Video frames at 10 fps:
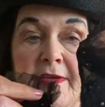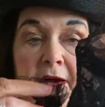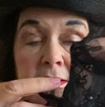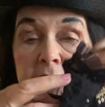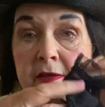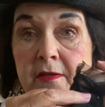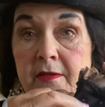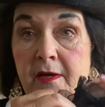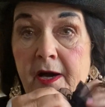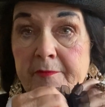young,
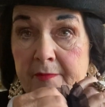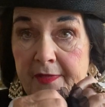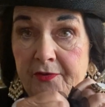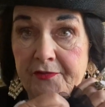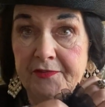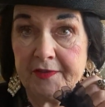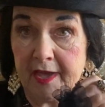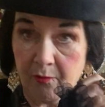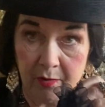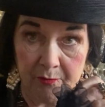on Mother's
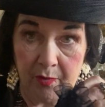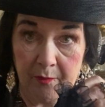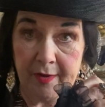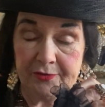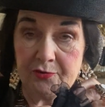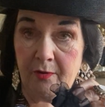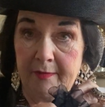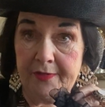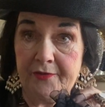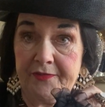Day, when we went to a
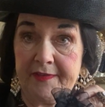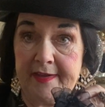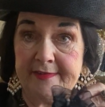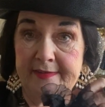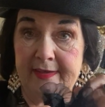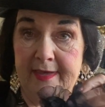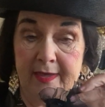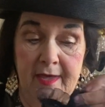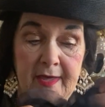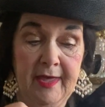Mother's Day
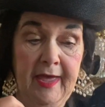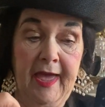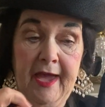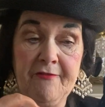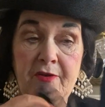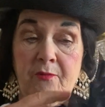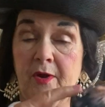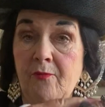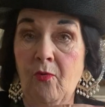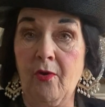tea,
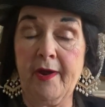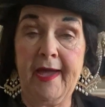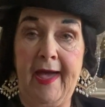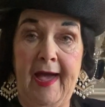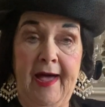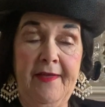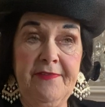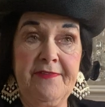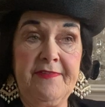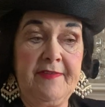everyone wore
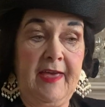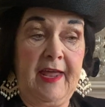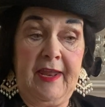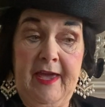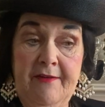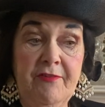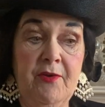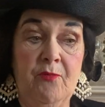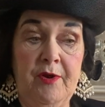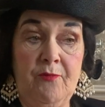hats and
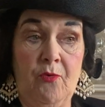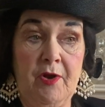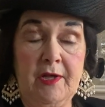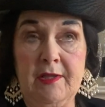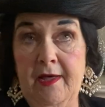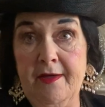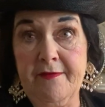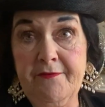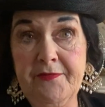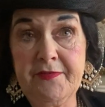everyone wore
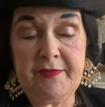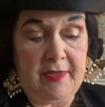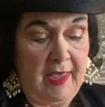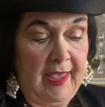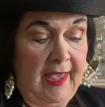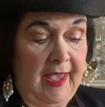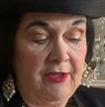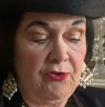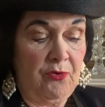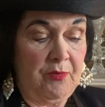gloves,
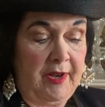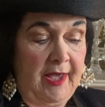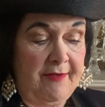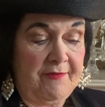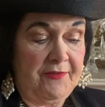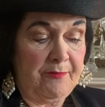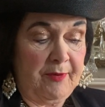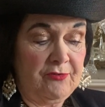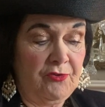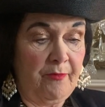and you would have a
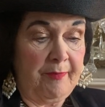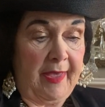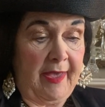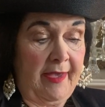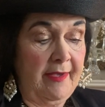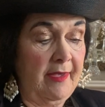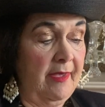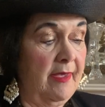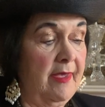special bag,